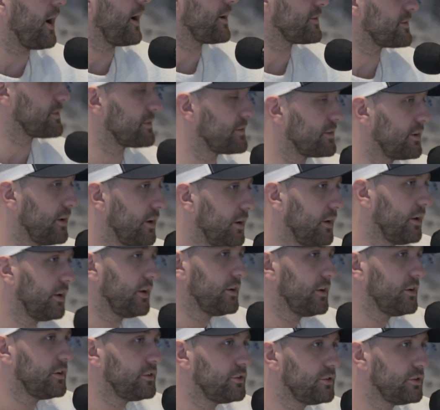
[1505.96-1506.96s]

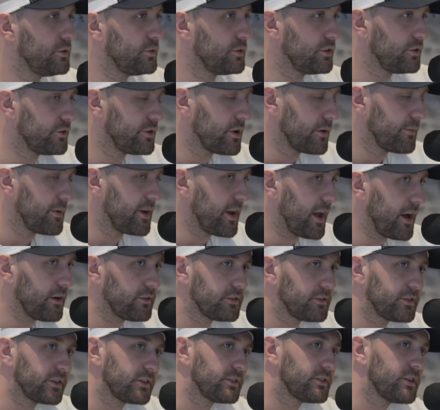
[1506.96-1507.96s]
us to determine how
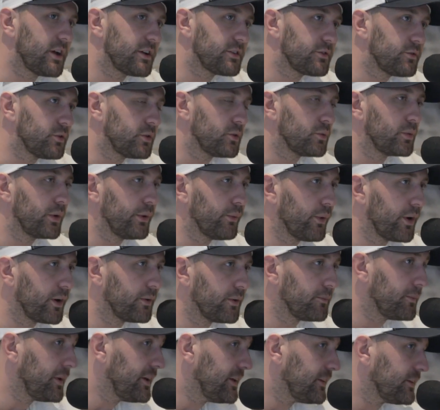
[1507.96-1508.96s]
successful we want to
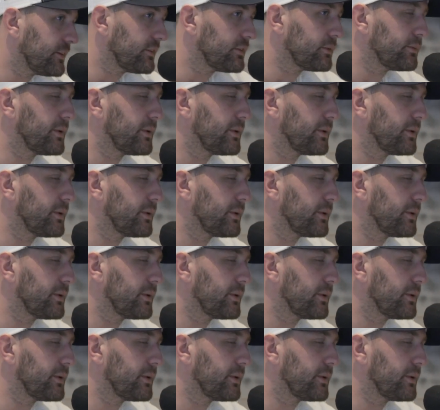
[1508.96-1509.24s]
be in this